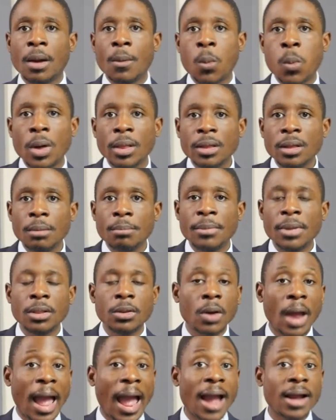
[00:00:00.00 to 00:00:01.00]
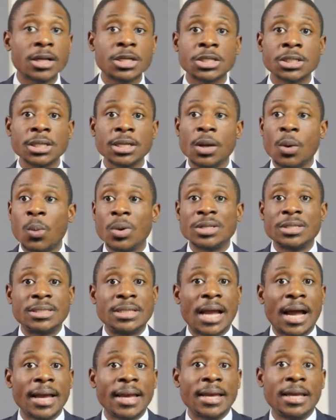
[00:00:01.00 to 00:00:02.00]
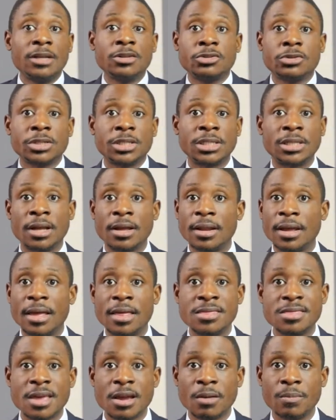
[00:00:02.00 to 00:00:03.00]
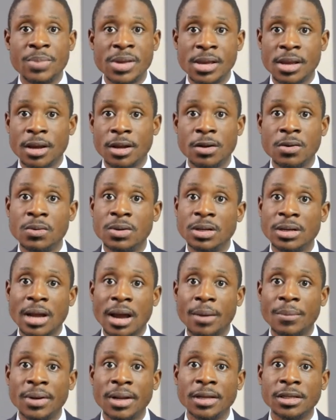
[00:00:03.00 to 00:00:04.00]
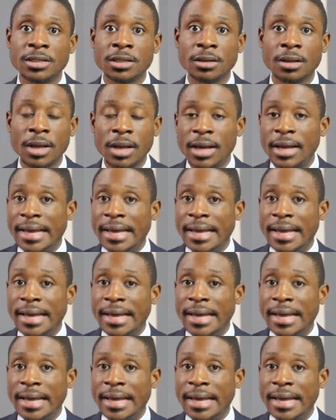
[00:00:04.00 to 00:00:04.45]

William Miller actually was not interested in there being a new denomination.